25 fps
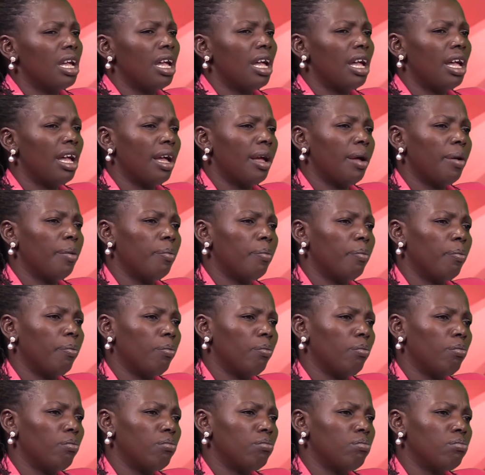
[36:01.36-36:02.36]

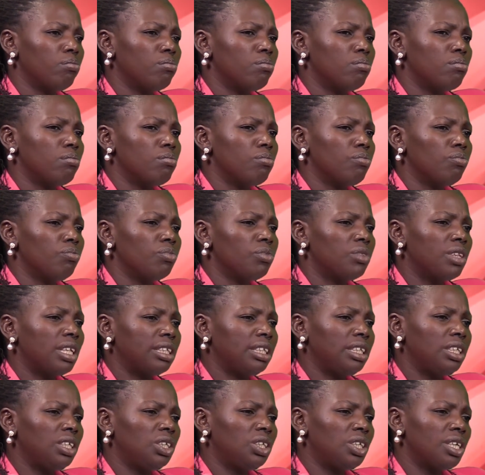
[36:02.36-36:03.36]
The
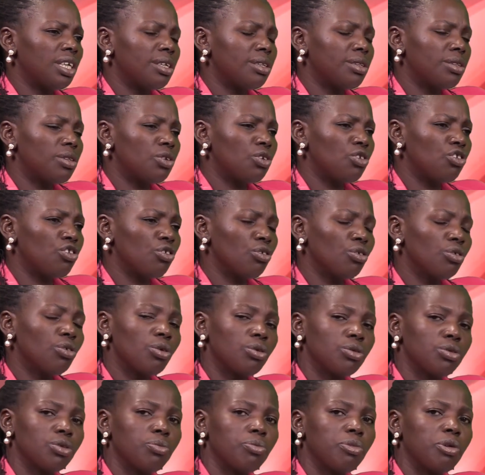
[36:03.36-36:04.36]
teachers should
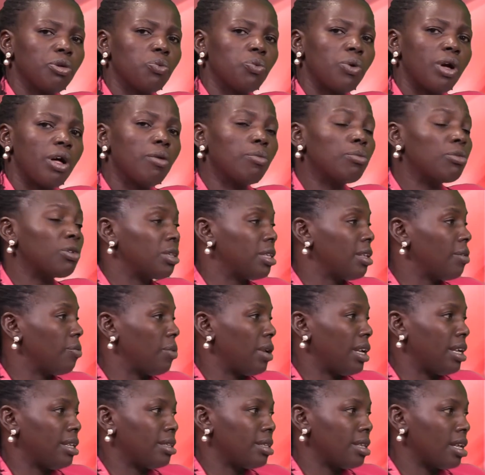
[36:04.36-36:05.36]
also be well
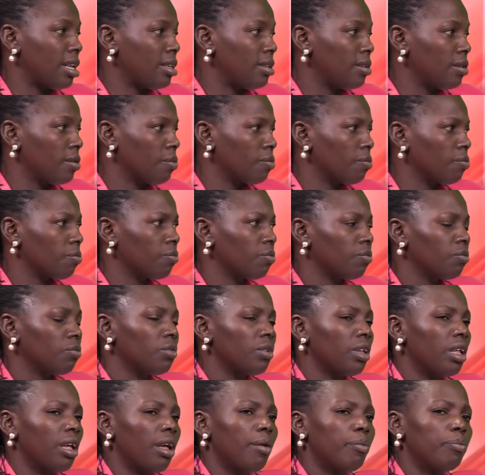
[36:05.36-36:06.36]
motivated.
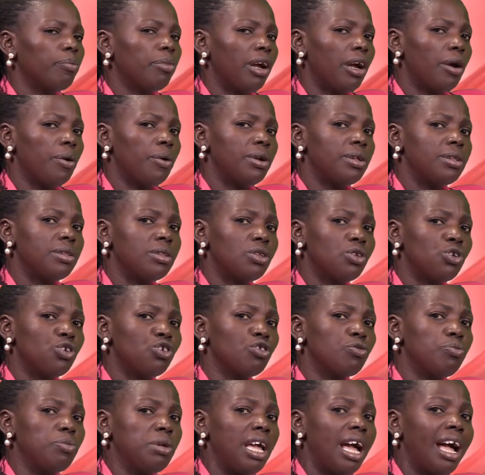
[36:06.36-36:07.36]
Parents
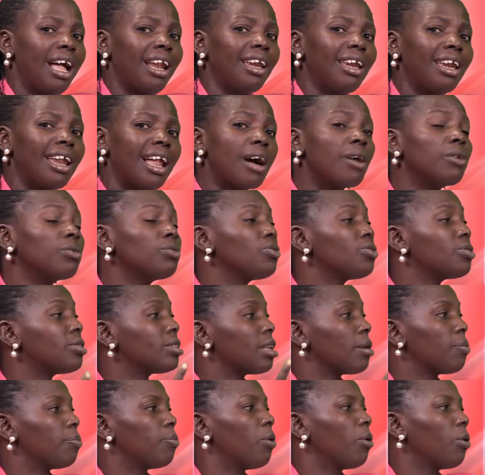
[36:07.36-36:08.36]
should be allowed to
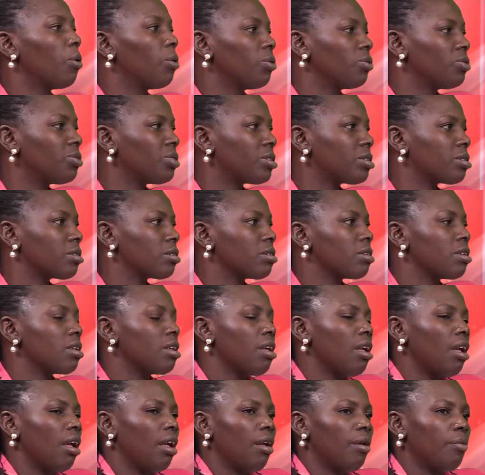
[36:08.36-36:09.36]
support,
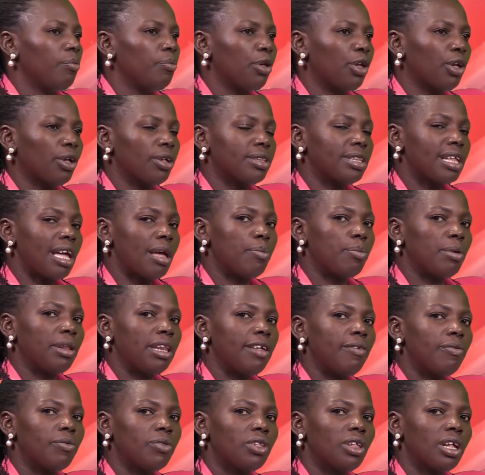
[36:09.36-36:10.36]
because I
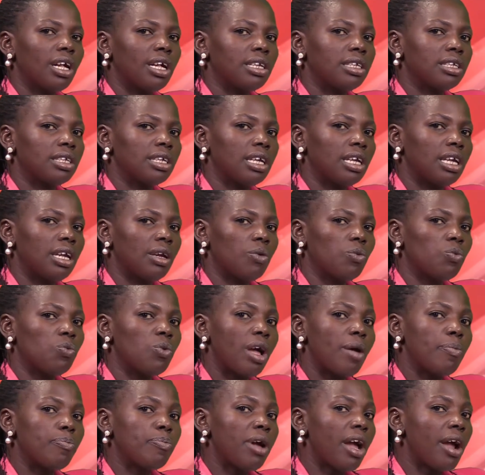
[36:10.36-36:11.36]
believe that
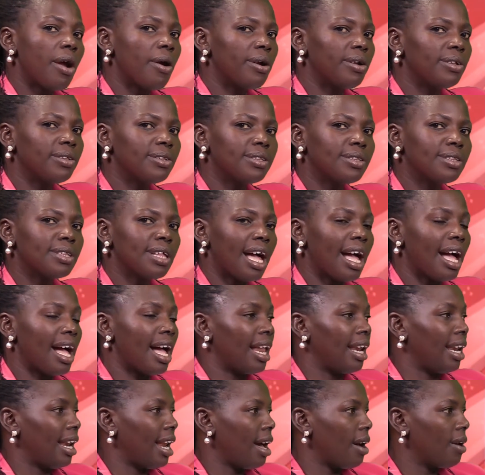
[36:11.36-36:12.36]
where parents are
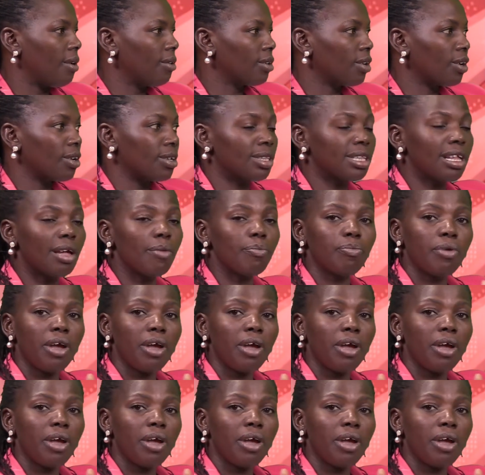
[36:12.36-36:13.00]
allowed, because some